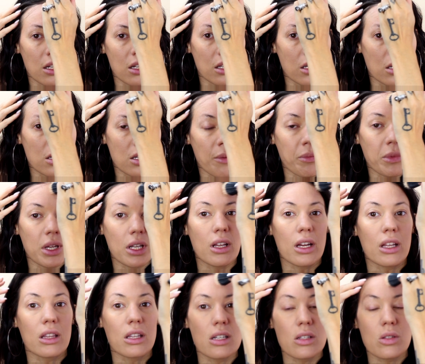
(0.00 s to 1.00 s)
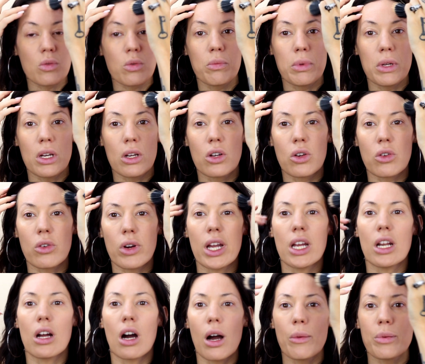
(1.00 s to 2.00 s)
something like this would be a
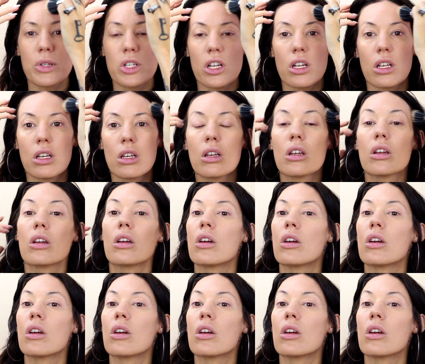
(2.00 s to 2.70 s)
great option